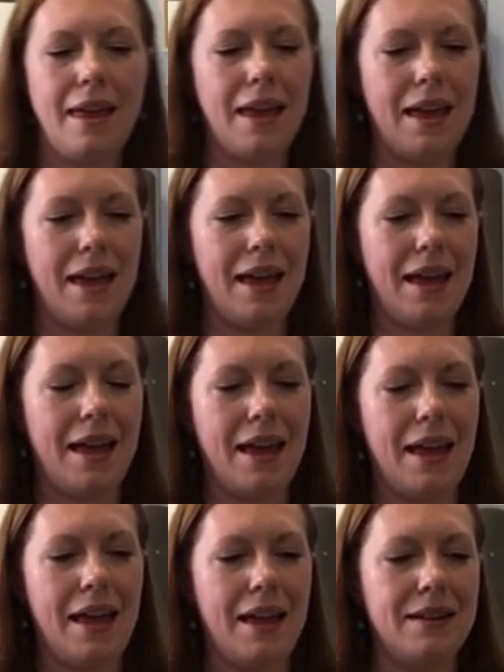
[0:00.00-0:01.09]

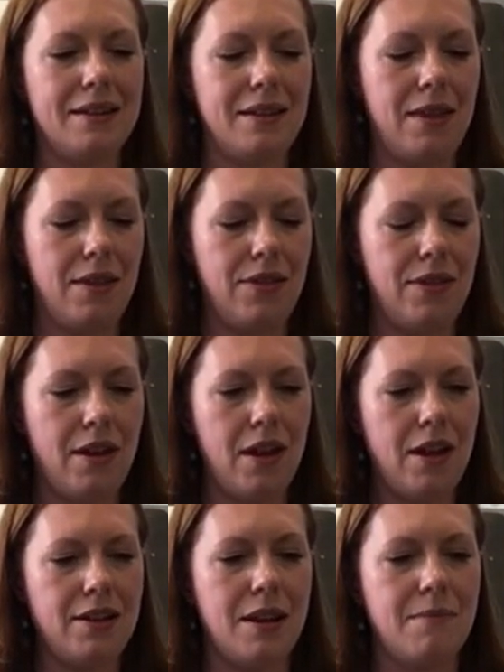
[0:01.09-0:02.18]
And the
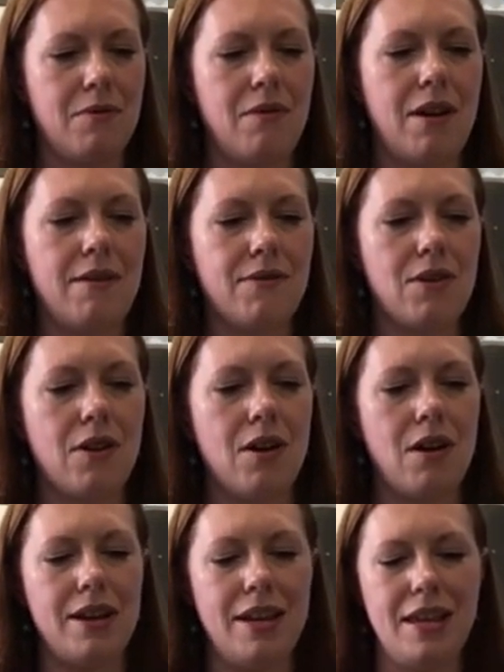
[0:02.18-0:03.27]
third number I've
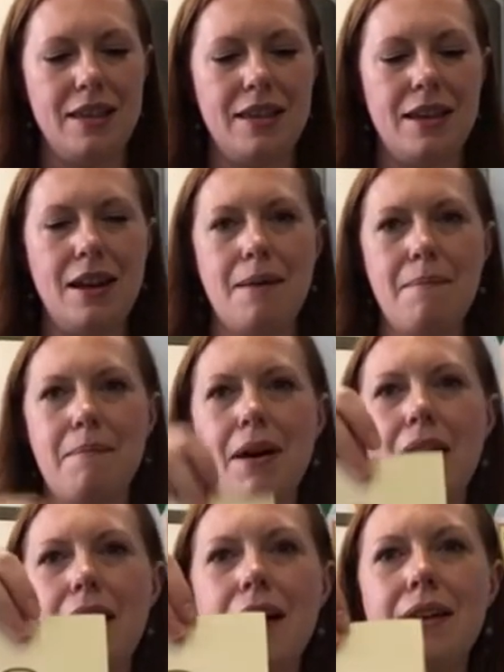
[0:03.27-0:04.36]
got is the
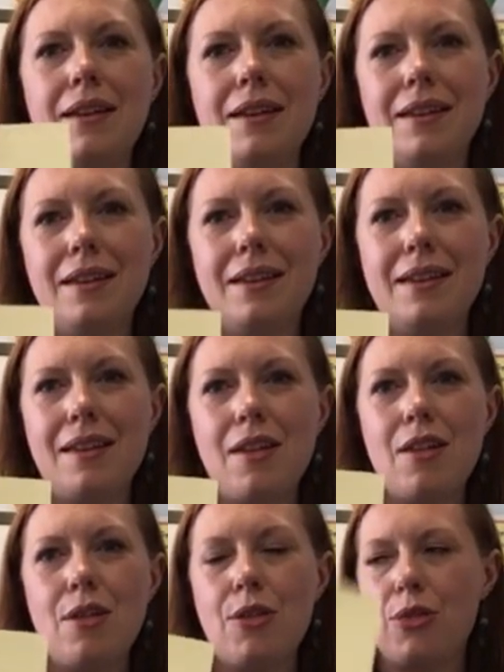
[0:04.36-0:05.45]
number
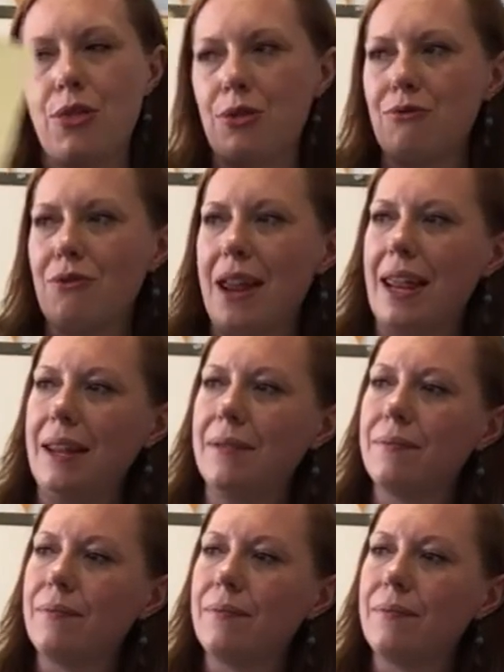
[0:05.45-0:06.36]
3.